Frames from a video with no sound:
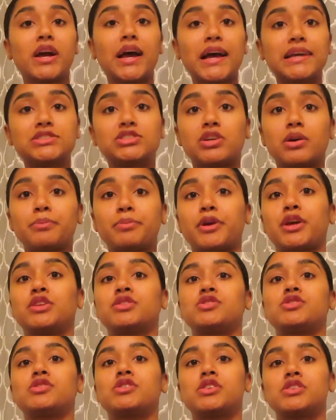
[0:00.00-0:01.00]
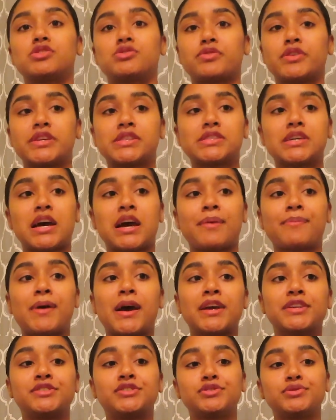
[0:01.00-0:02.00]
I jump into the story time,
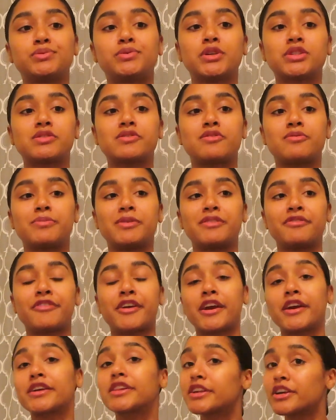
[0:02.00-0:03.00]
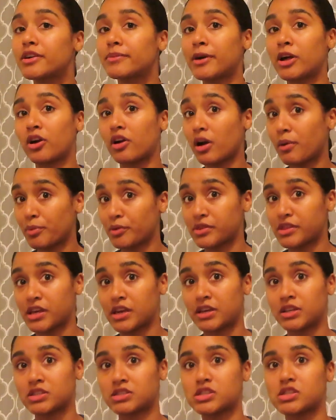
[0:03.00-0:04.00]
I do want to be very clear about a couple
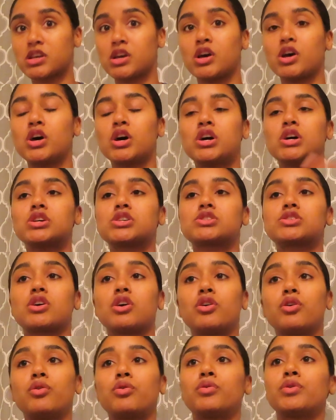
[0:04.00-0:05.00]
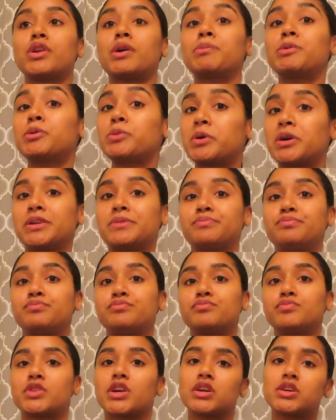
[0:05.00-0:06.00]
things. So number 1,
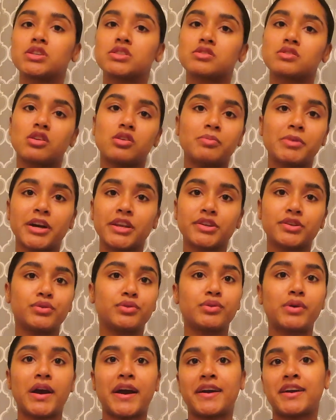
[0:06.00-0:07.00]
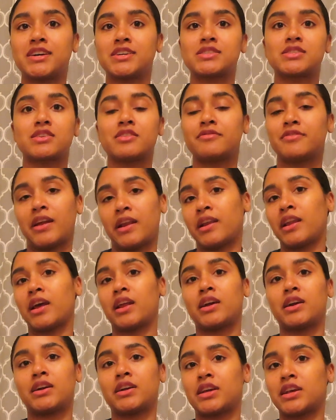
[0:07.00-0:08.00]
there is nobody who has a
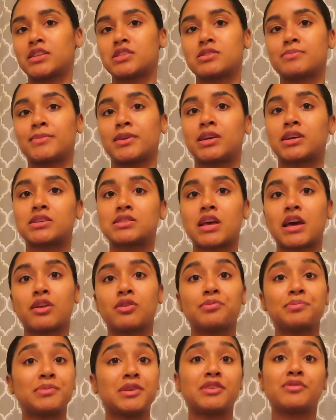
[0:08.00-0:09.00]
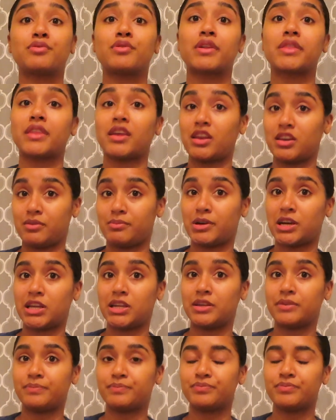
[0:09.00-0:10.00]
vendetta against me because I don't beef with
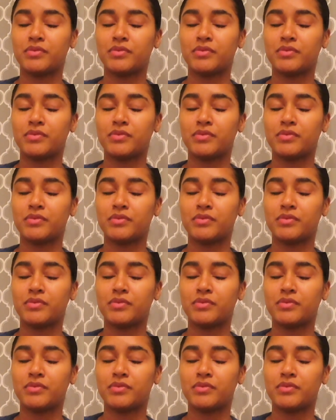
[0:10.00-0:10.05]
anybody.